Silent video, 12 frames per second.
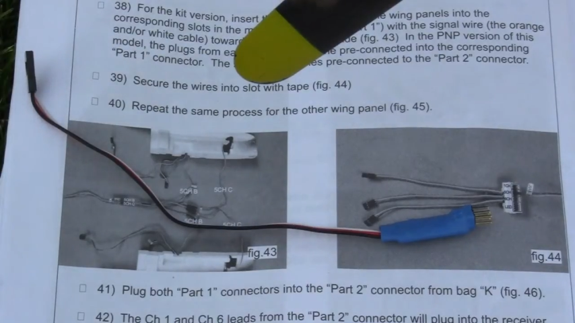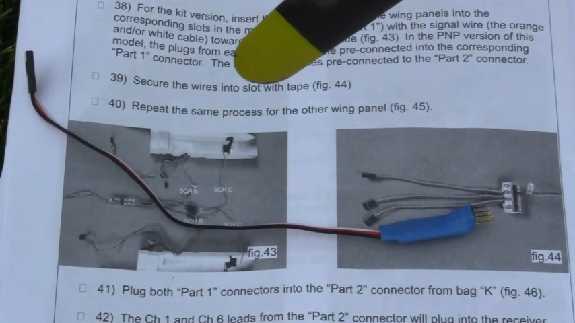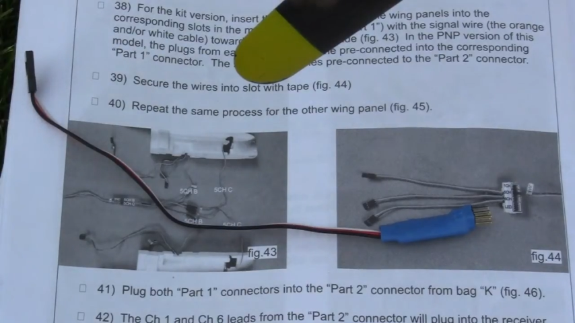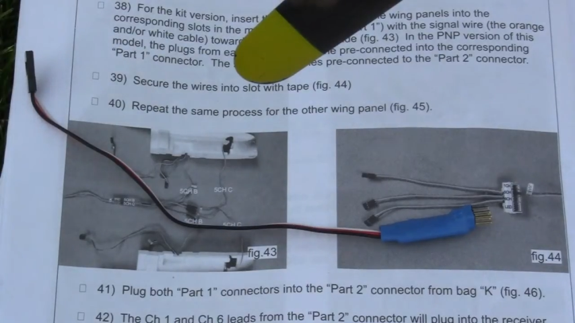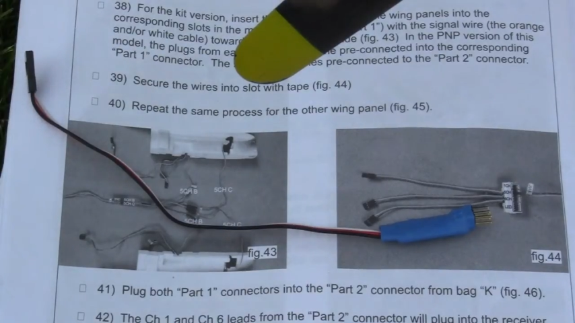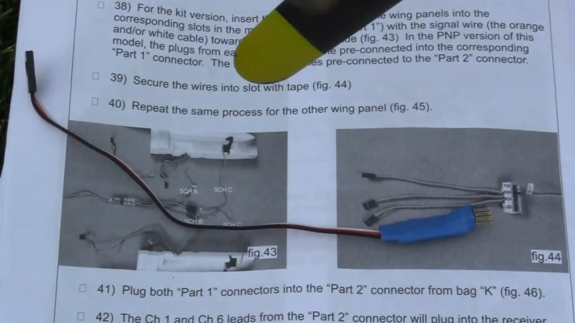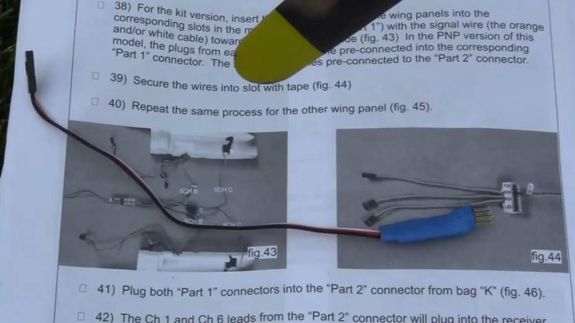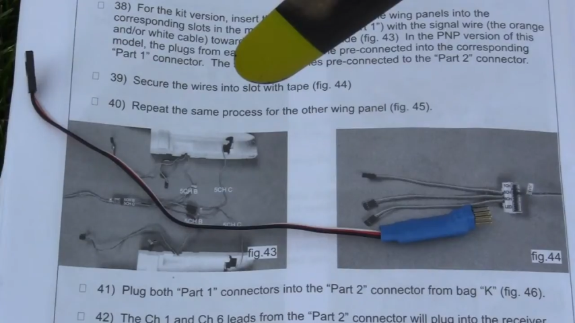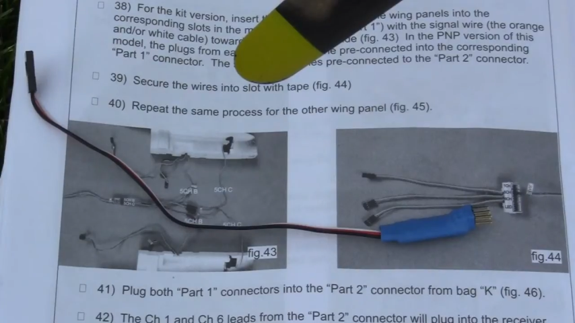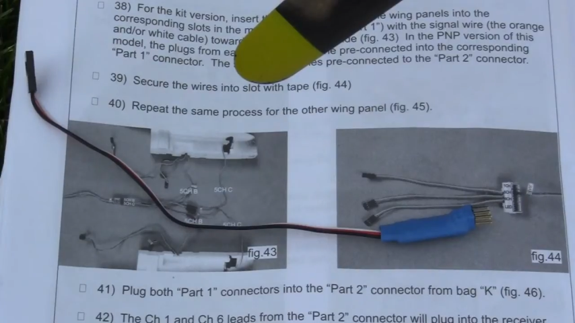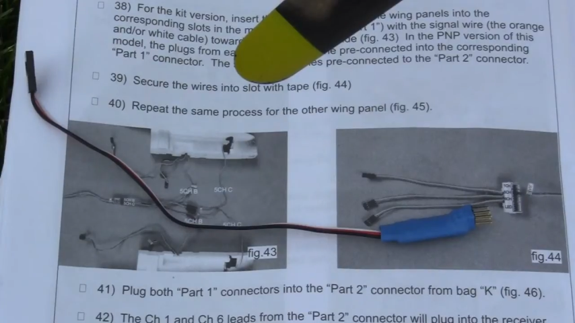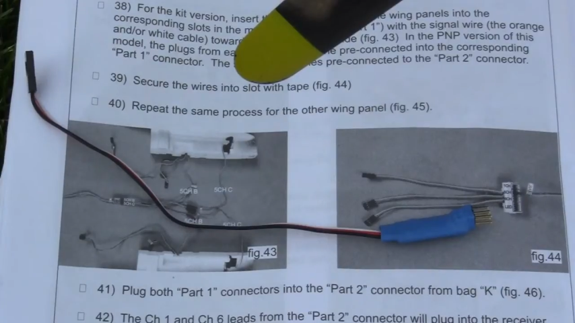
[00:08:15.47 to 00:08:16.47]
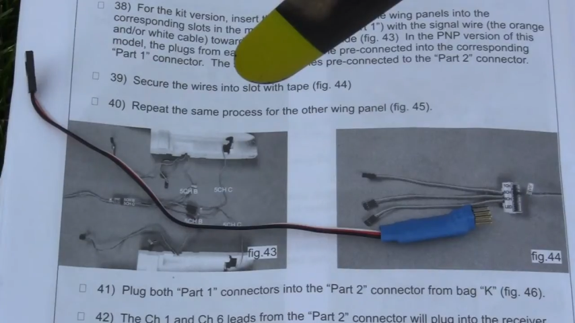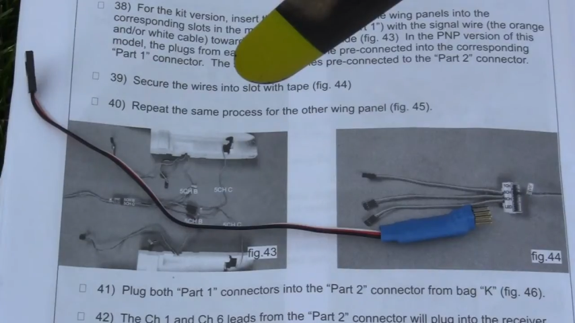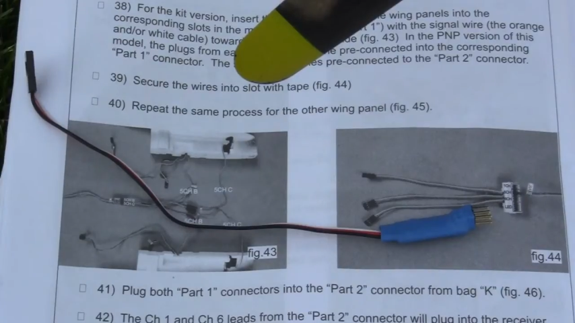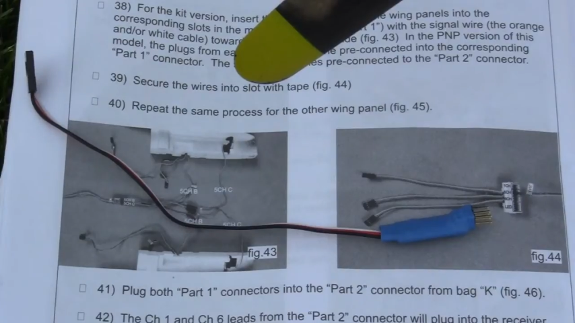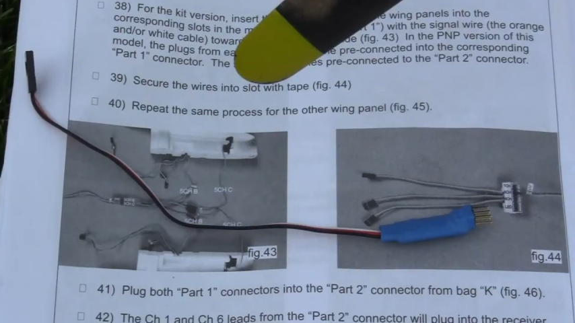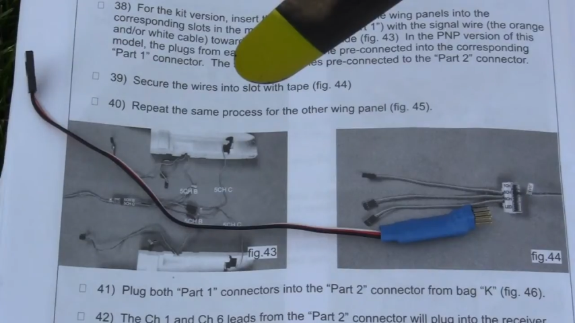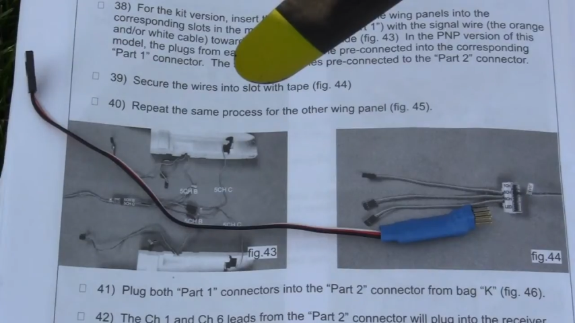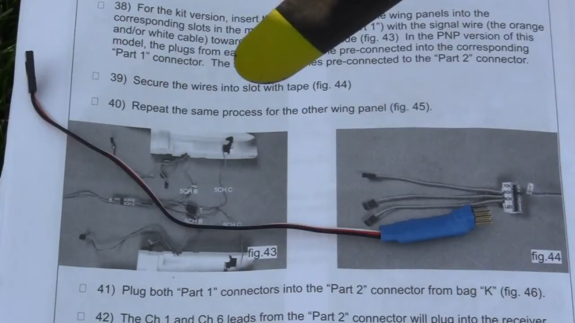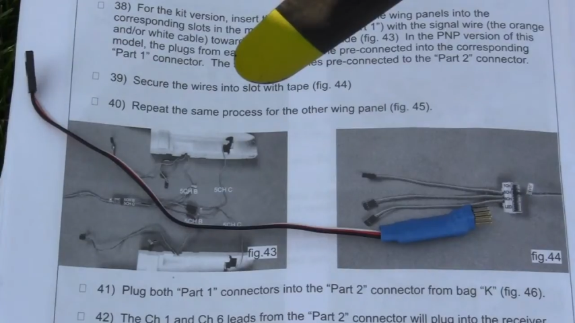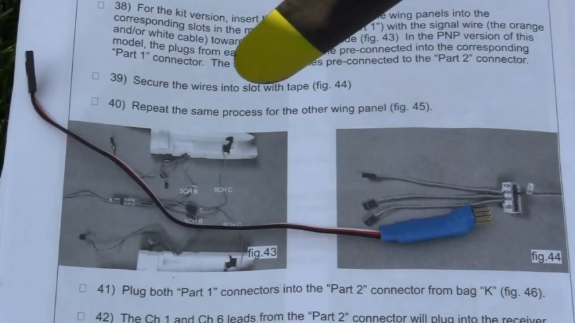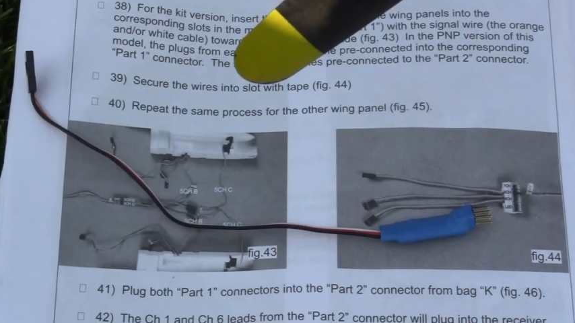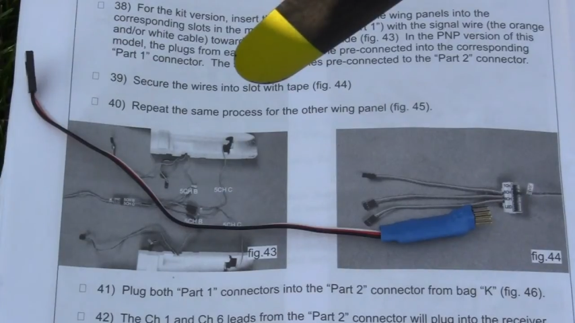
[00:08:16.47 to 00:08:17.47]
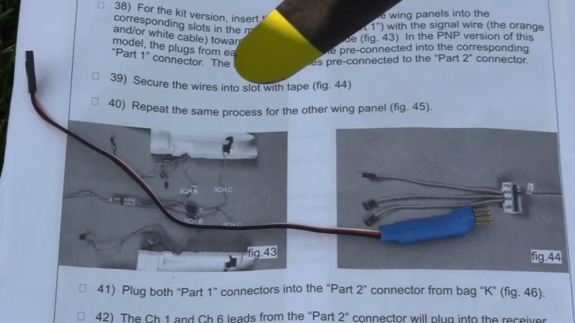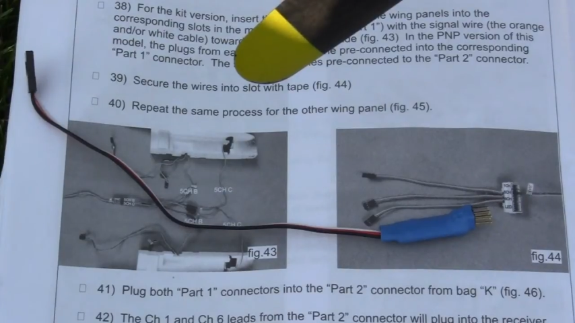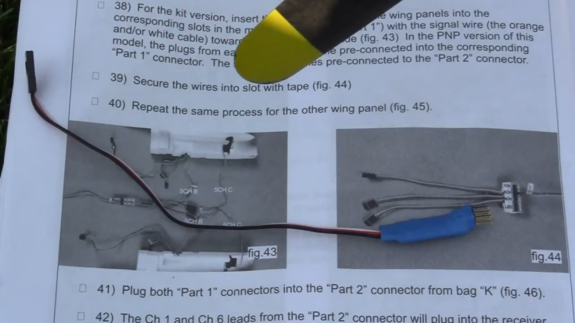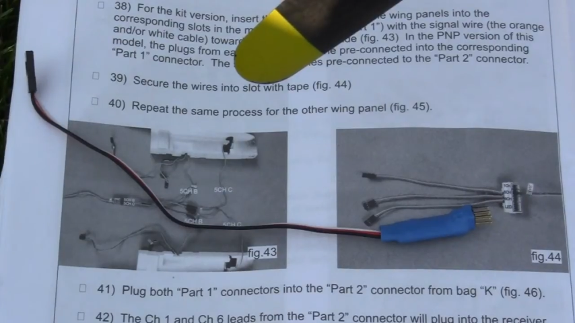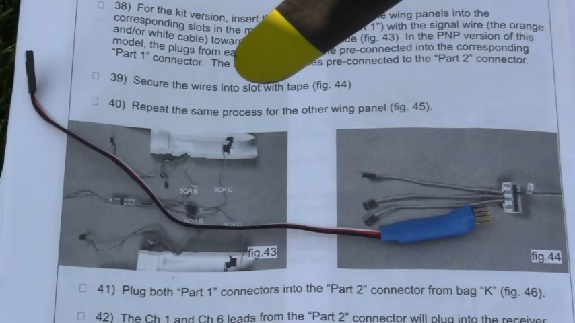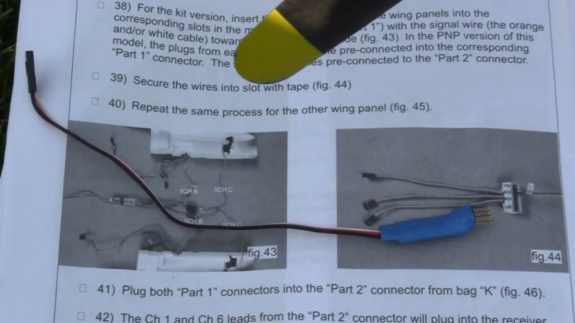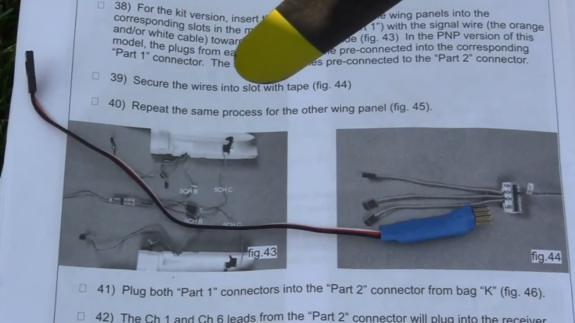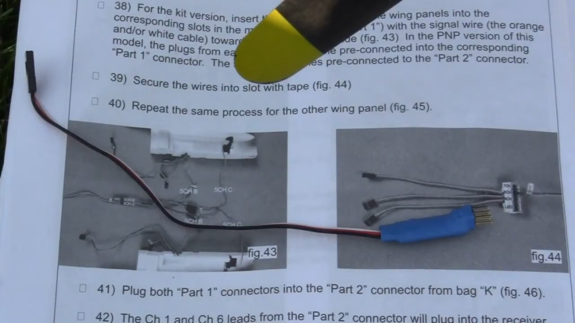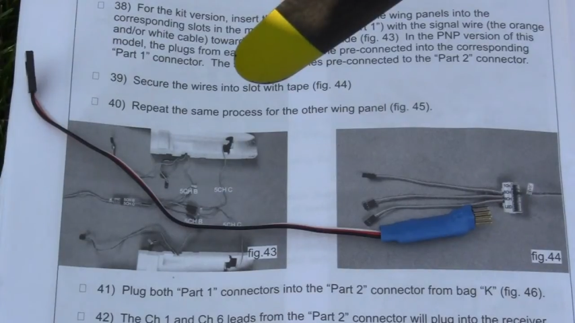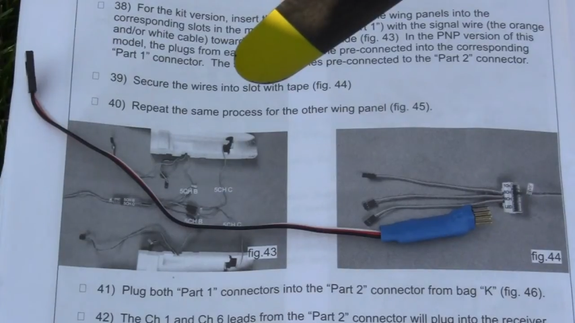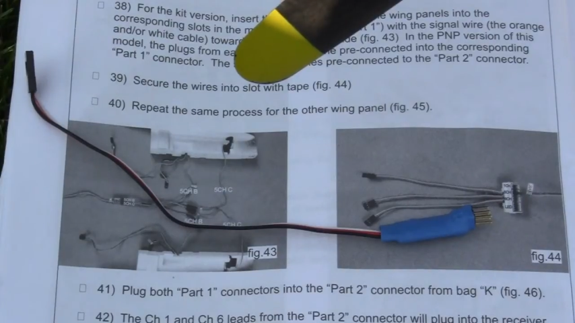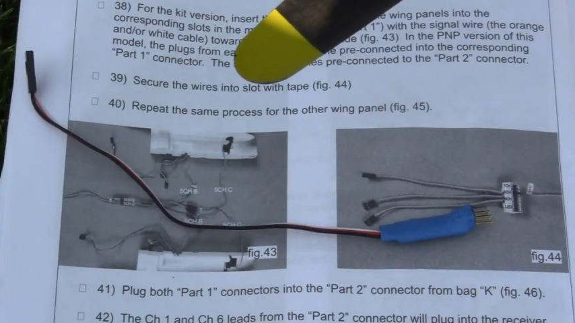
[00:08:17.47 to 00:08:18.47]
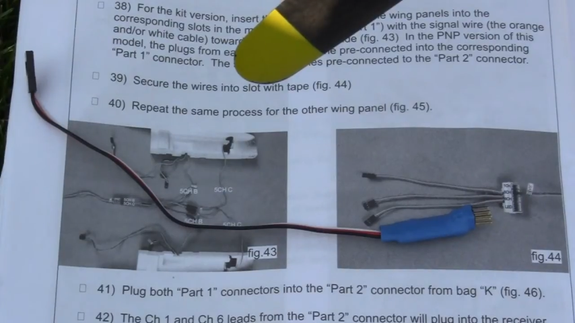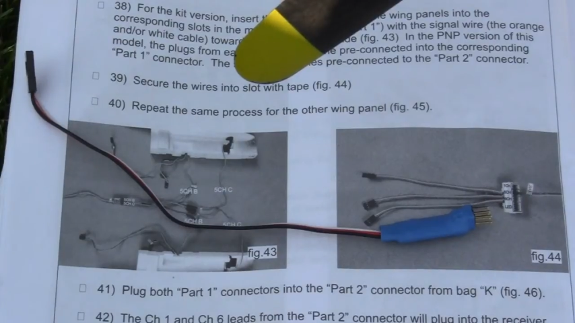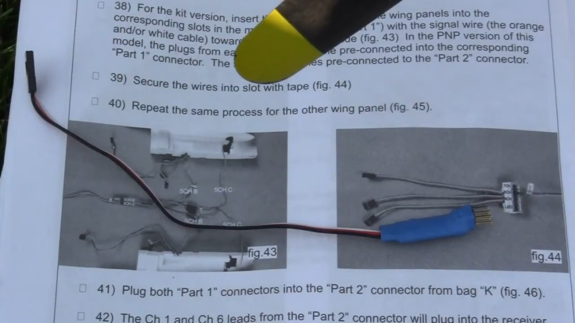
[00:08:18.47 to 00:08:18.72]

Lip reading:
[unreadable: no face in view]